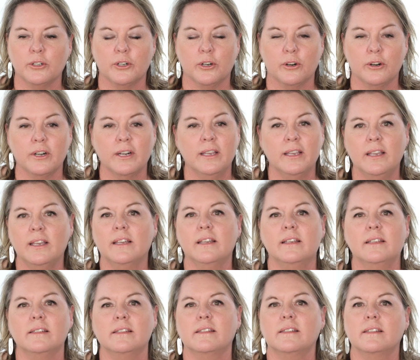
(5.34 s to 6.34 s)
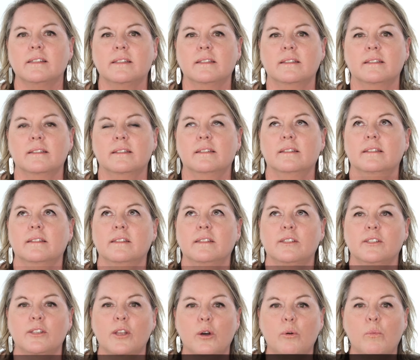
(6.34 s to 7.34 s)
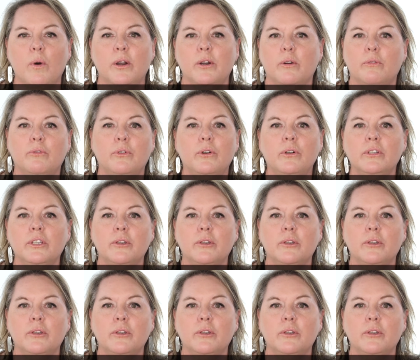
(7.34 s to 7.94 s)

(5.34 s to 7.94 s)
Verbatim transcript: Gurney is so wonderful.